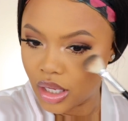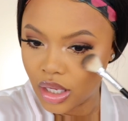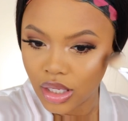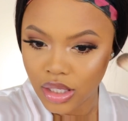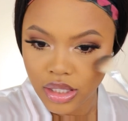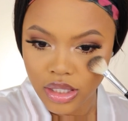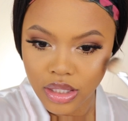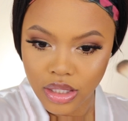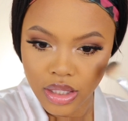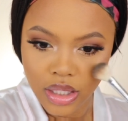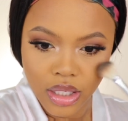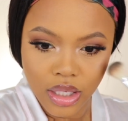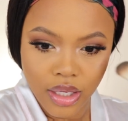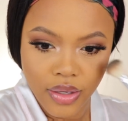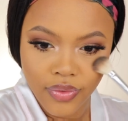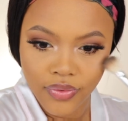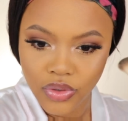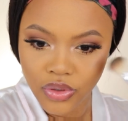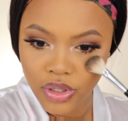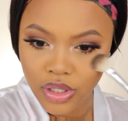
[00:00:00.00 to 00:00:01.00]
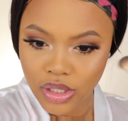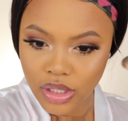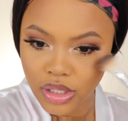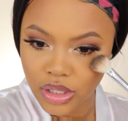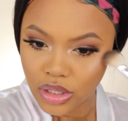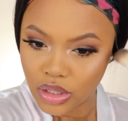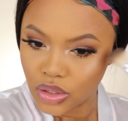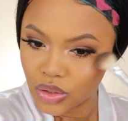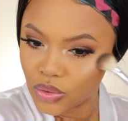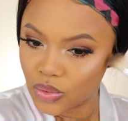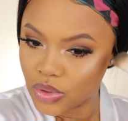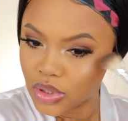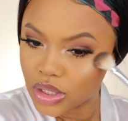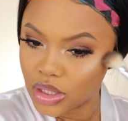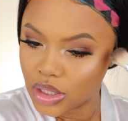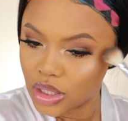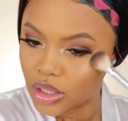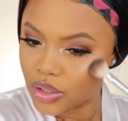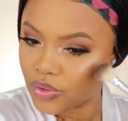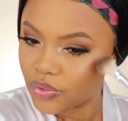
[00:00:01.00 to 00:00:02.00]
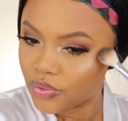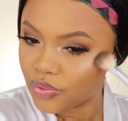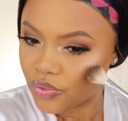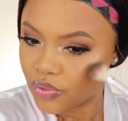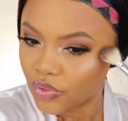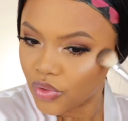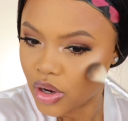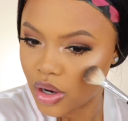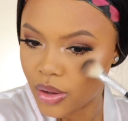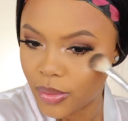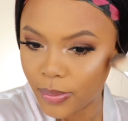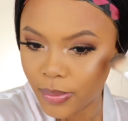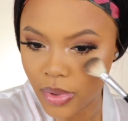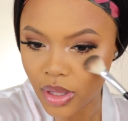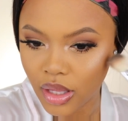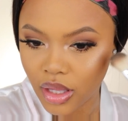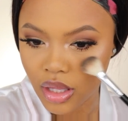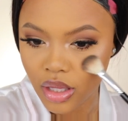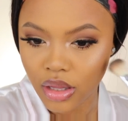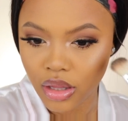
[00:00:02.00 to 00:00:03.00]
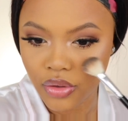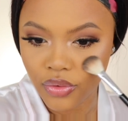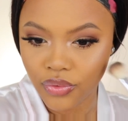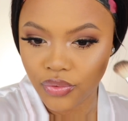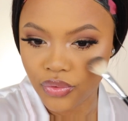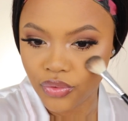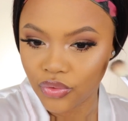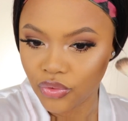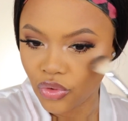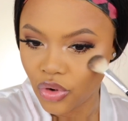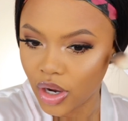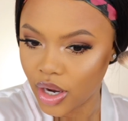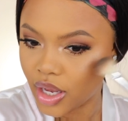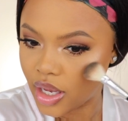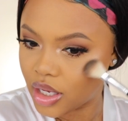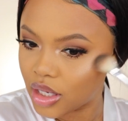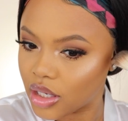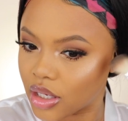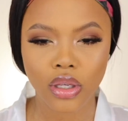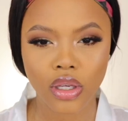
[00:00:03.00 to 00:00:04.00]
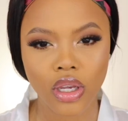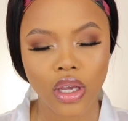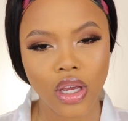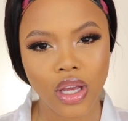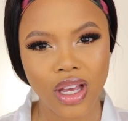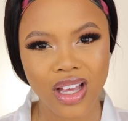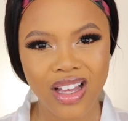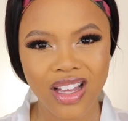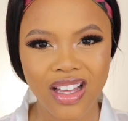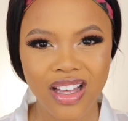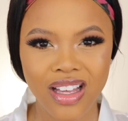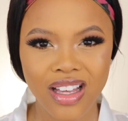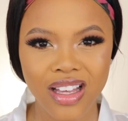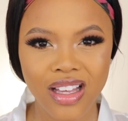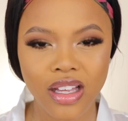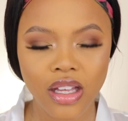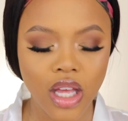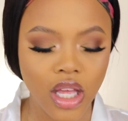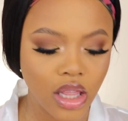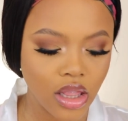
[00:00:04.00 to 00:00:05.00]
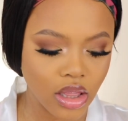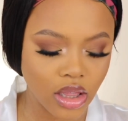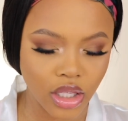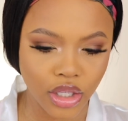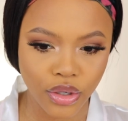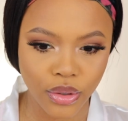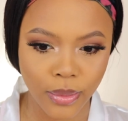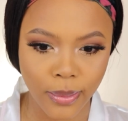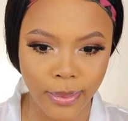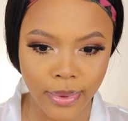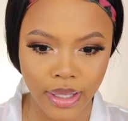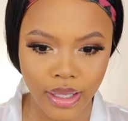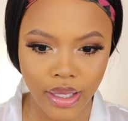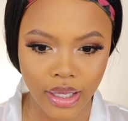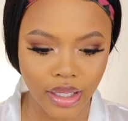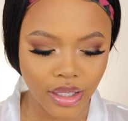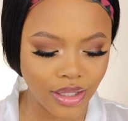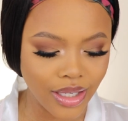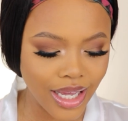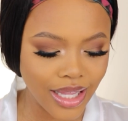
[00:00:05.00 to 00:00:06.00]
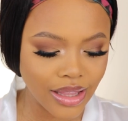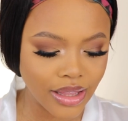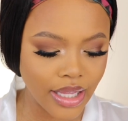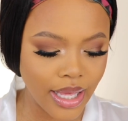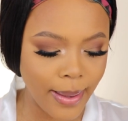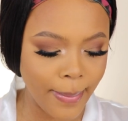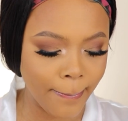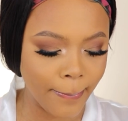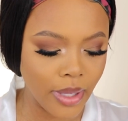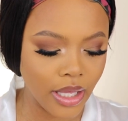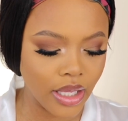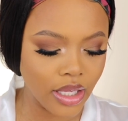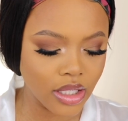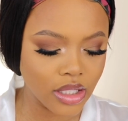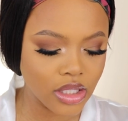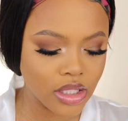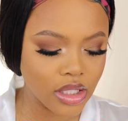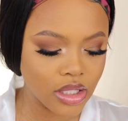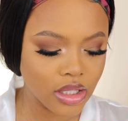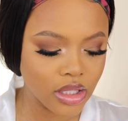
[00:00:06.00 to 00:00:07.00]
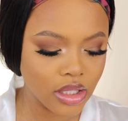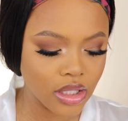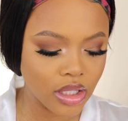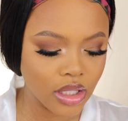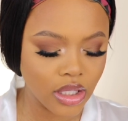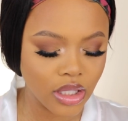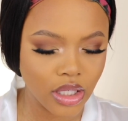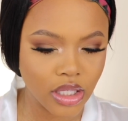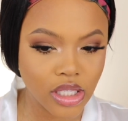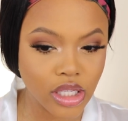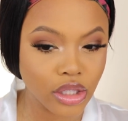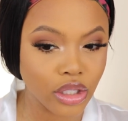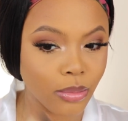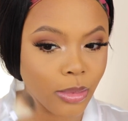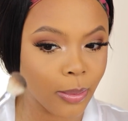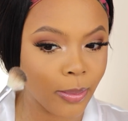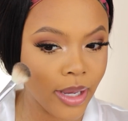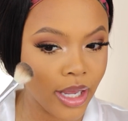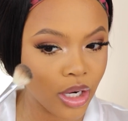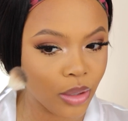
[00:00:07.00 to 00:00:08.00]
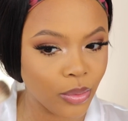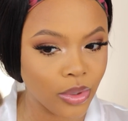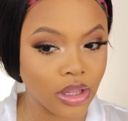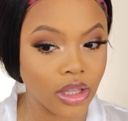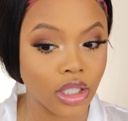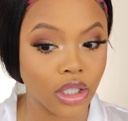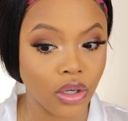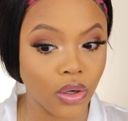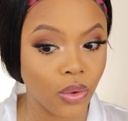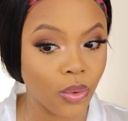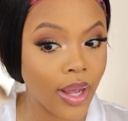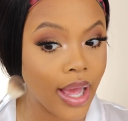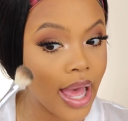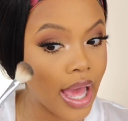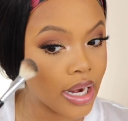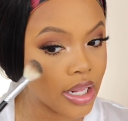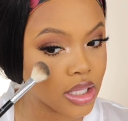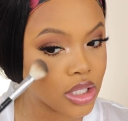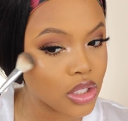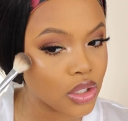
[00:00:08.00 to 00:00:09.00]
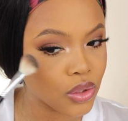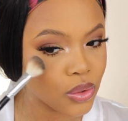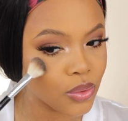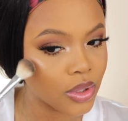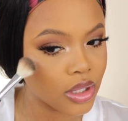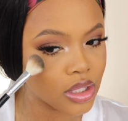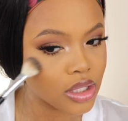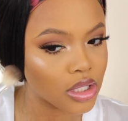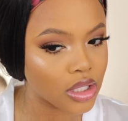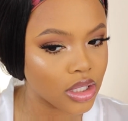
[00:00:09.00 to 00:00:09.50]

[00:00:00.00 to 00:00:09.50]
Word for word: and see if you can still see it from the front. Uh, a little bit, not that much it's a little bit better with the gold added to it.